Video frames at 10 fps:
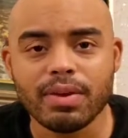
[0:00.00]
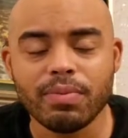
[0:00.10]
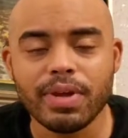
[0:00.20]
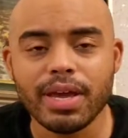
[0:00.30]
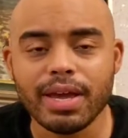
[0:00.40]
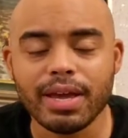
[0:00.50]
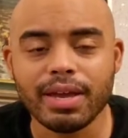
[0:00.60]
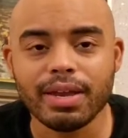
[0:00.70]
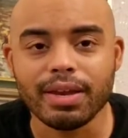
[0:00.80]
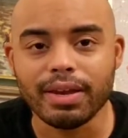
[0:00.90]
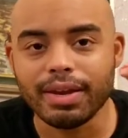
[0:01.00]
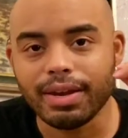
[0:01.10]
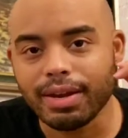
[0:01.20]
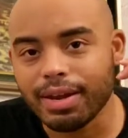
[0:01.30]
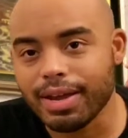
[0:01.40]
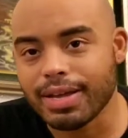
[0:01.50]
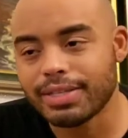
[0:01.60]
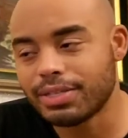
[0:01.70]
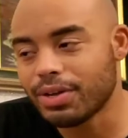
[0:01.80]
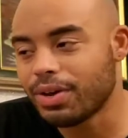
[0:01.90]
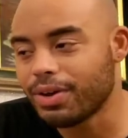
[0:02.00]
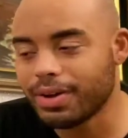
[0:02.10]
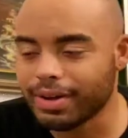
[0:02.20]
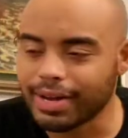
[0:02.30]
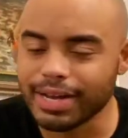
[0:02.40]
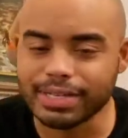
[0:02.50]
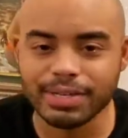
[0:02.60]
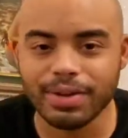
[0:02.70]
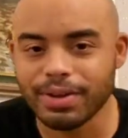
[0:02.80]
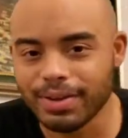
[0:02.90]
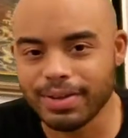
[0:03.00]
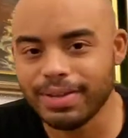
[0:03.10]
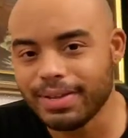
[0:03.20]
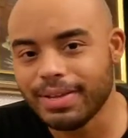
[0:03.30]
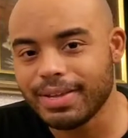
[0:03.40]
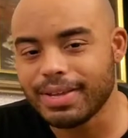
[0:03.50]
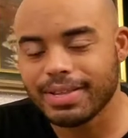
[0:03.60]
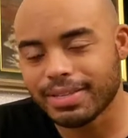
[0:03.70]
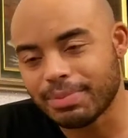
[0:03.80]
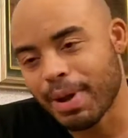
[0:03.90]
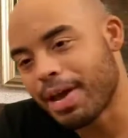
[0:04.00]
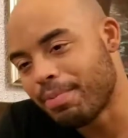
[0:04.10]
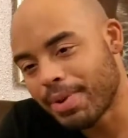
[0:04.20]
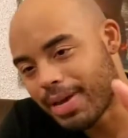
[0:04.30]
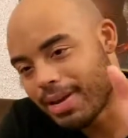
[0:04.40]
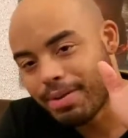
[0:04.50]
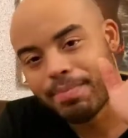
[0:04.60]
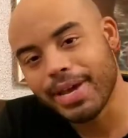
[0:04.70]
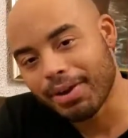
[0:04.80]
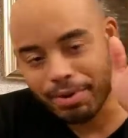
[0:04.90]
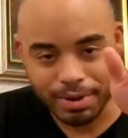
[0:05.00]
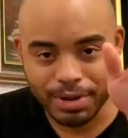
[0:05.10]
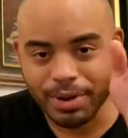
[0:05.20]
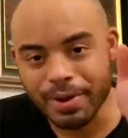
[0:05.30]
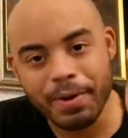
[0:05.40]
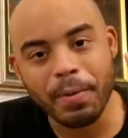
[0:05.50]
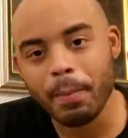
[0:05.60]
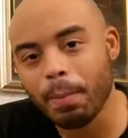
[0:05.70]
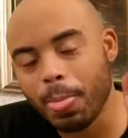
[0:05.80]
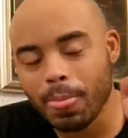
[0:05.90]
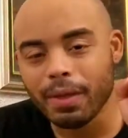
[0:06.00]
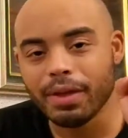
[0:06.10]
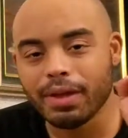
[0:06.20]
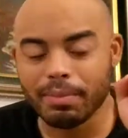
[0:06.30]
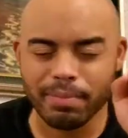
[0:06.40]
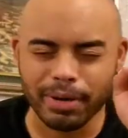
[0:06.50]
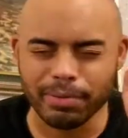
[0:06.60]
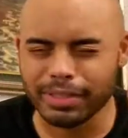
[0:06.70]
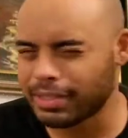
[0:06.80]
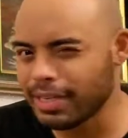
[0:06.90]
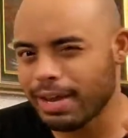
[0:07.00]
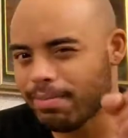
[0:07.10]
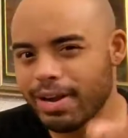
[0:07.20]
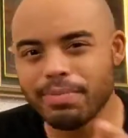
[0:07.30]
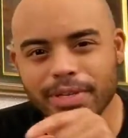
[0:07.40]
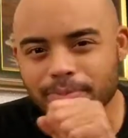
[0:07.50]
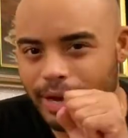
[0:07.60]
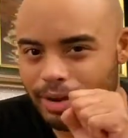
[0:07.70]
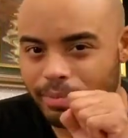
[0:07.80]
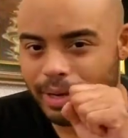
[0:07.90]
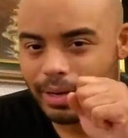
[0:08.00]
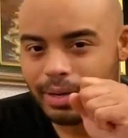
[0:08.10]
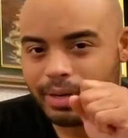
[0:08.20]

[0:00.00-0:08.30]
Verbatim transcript: we had, I saw, I saw the Spider Man in the background, y'all. But it was the Sam Raimi Spider Man.